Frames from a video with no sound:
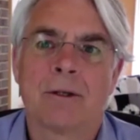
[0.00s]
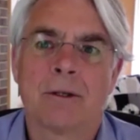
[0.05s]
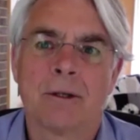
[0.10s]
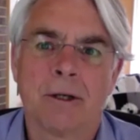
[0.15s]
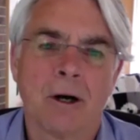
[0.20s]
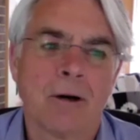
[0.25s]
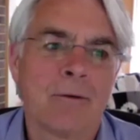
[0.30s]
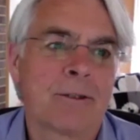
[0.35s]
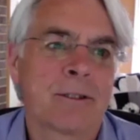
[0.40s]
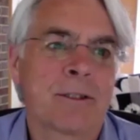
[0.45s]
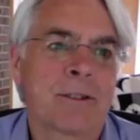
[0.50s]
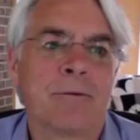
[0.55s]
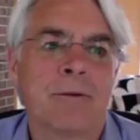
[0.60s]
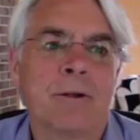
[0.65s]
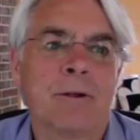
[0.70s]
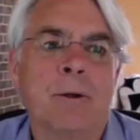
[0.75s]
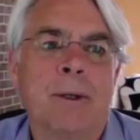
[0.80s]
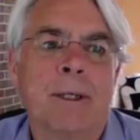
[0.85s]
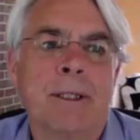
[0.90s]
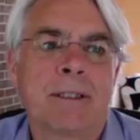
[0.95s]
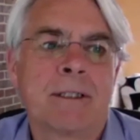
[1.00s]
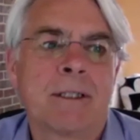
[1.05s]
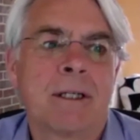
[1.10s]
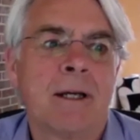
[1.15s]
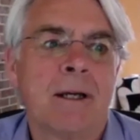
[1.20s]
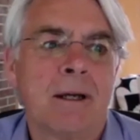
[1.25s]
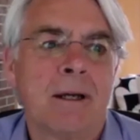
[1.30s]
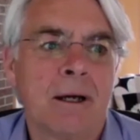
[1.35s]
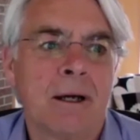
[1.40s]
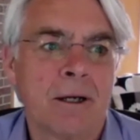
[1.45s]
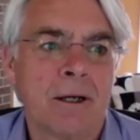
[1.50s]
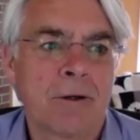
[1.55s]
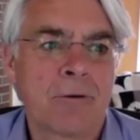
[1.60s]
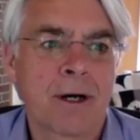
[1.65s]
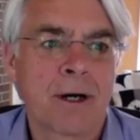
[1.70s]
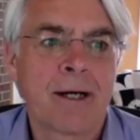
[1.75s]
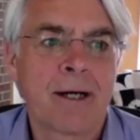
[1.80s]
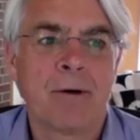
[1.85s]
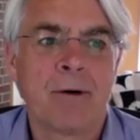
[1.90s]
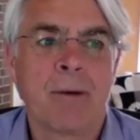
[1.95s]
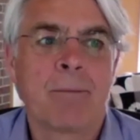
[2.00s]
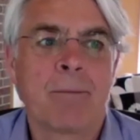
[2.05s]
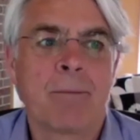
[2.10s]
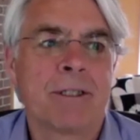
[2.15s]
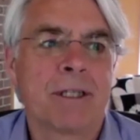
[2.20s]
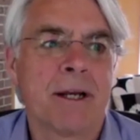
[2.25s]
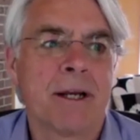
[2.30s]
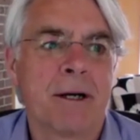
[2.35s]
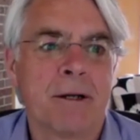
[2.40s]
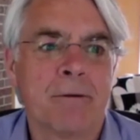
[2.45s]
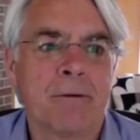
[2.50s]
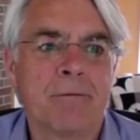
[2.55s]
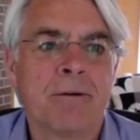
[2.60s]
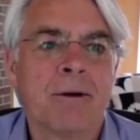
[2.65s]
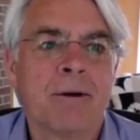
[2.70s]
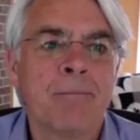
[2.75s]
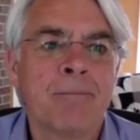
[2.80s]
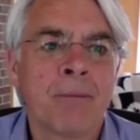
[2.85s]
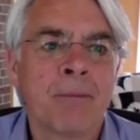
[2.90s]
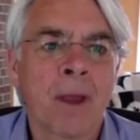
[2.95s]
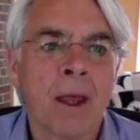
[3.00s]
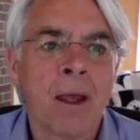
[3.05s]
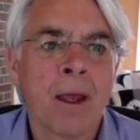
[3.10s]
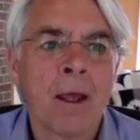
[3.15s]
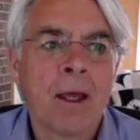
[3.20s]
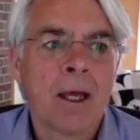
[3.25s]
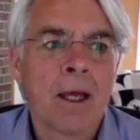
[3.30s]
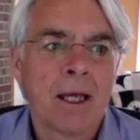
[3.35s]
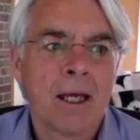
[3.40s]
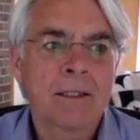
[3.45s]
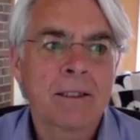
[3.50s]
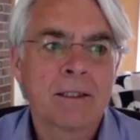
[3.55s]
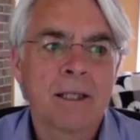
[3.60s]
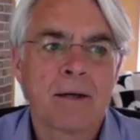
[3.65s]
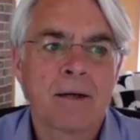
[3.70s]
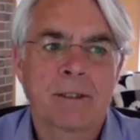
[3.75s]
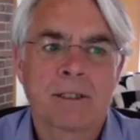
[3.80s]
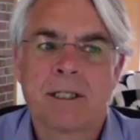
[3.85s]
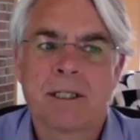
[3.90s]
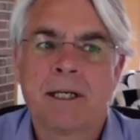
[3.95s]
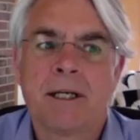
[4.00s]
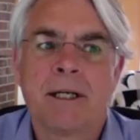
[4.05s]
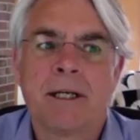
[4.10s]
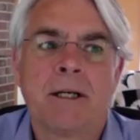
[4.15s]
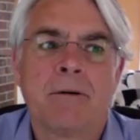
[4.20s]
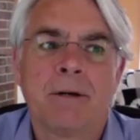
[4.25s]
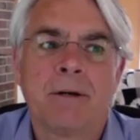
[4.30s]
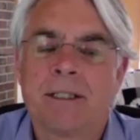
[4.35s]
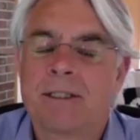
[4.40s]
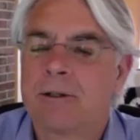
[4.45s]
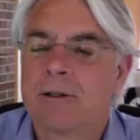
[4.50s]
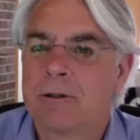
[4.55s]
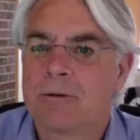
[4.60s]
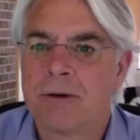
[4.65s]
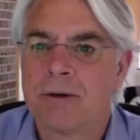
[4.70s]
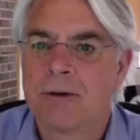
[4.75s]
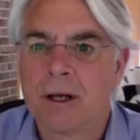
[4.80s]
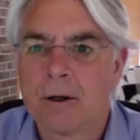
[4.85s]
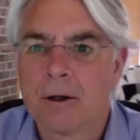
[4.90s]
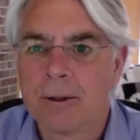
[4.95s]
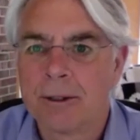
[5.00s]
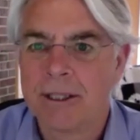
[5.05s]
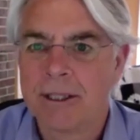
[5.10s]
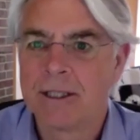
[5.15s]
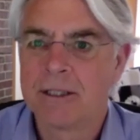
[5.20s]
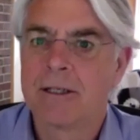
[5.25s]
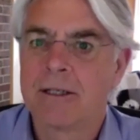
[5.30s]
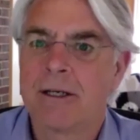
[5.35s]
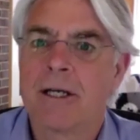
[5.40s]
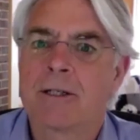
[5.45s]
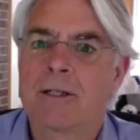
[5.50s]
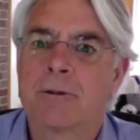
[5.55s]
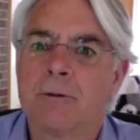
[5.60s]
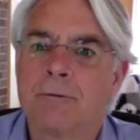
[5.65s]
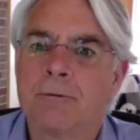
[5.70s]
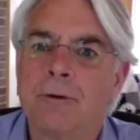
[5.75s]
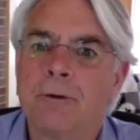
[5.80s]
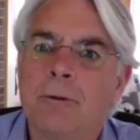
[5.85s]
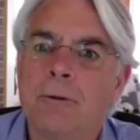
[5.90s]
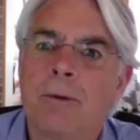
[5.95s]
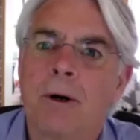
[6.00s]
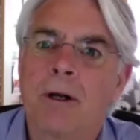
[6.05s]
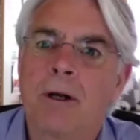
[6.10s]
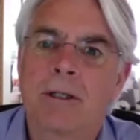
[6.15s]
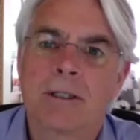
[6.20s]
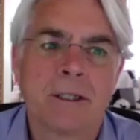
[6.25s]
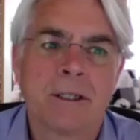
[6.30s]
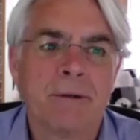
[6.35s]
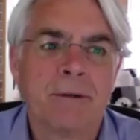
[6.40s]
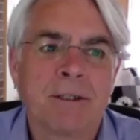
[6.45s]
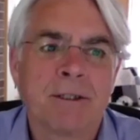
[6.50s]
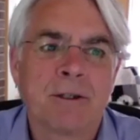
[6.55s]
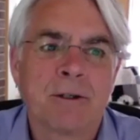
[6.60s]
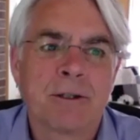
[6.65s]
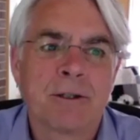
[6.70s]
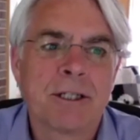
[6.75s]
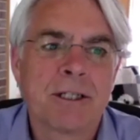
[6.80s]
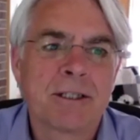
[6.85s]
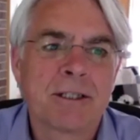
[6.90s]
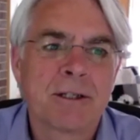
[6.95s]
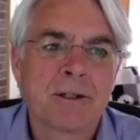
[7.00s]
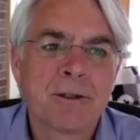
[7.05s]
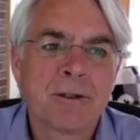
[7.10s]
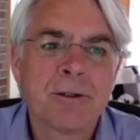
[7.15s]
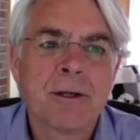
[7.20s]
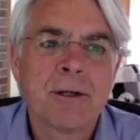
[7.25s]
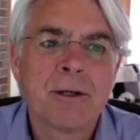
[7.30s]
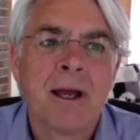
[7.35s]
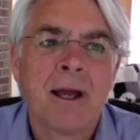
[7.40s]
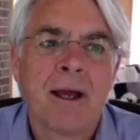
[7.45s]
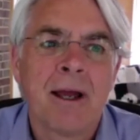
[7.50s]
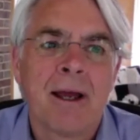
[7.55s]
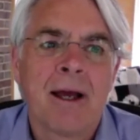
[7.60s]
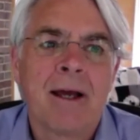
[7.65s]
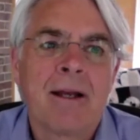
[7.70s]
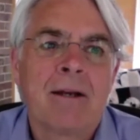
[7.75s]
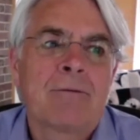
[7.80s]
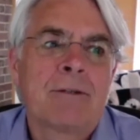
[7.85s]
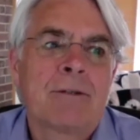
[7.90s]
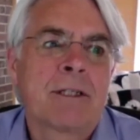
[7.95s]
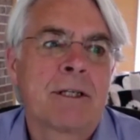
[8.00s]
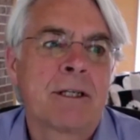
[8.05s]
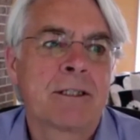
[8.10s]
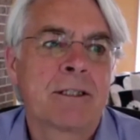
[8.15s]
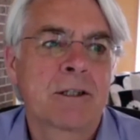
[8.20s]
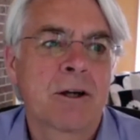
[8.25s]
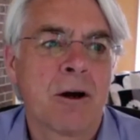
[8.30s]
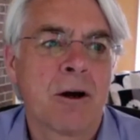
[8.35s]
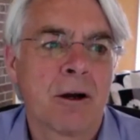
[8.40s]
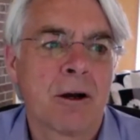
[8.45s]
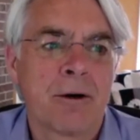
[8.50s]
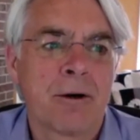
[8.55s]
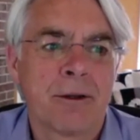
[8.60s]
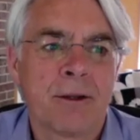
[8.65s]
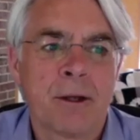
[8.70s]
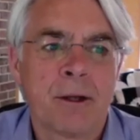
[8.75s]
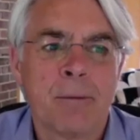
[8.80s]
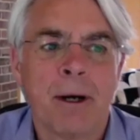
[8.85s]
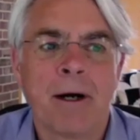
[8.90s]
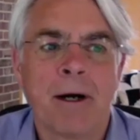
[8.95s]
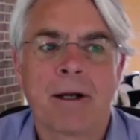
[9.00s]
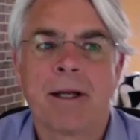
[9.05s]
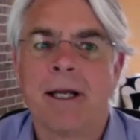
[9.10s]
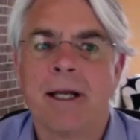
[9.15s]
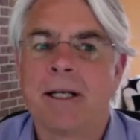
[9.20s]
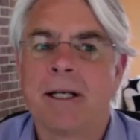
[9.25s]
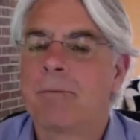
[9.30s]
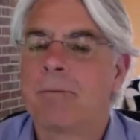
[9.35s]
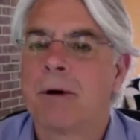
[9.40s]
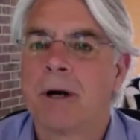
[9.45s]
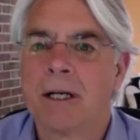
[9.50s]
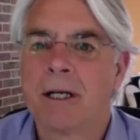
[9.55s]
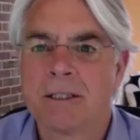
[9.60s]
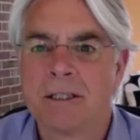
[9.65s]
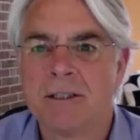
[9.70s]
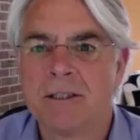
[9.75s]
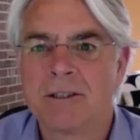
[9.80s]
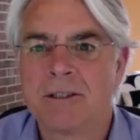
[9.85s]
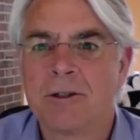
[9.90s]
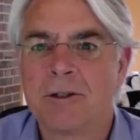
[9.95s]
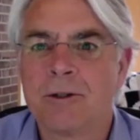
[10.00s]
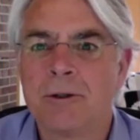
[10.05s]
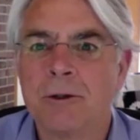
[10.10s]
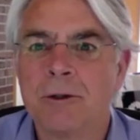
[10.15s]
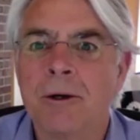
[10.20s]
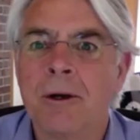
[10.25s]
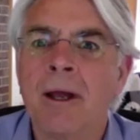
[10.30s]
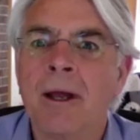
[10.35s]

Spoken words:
Office of the U.S. Trade Representative. He's now a senior research fellow at the International Food Policy Research Institute and a visiting scholar at the American Enterprise Institute.